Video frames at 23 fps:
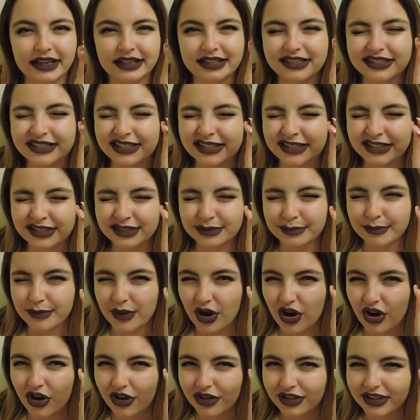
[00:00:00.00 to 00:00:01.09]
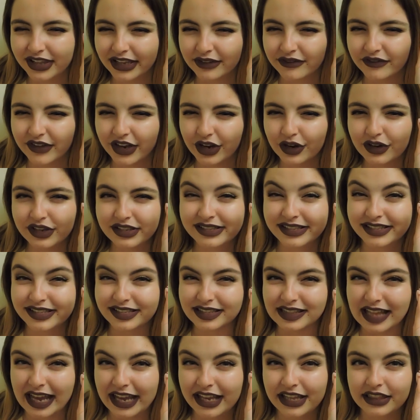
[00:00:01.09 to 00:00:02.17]
small, like very
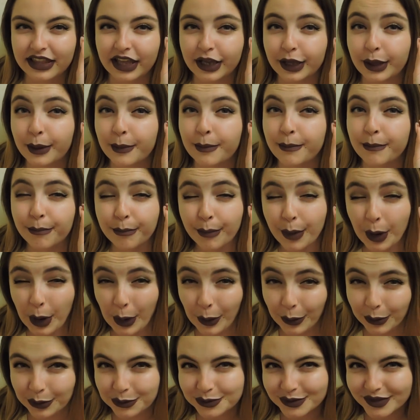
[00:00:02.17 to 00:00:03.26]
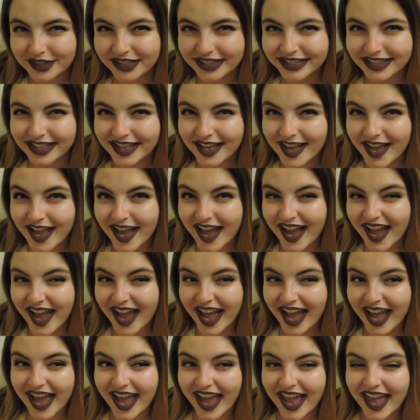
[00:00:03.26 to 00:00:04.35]
slight, like moans.
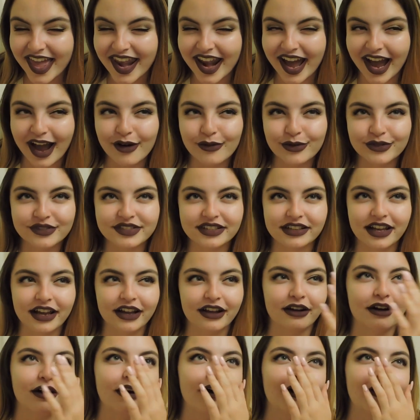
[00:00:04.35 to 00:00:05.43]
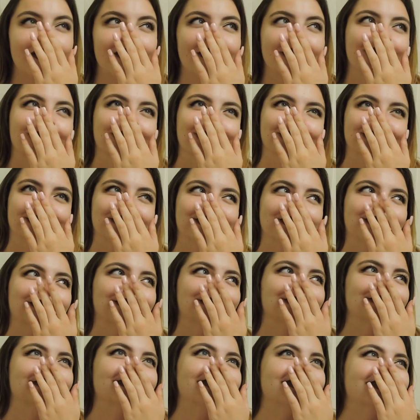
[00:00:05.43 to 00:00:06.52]
And I was like, oh
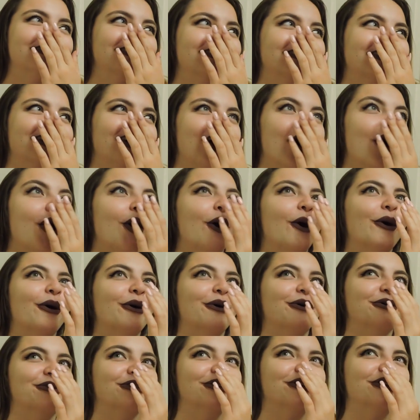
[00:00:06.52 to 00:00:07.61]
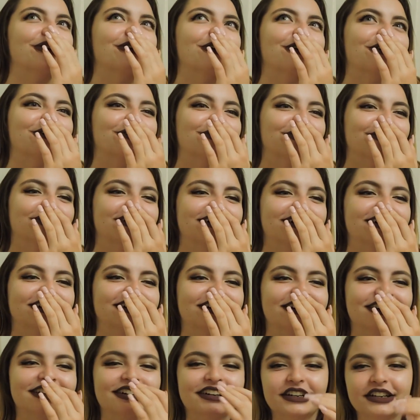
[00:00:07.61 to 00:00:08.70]
no. Oh no.
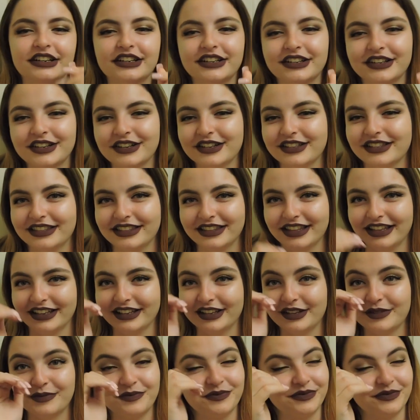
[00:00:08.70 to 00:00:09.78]
Like,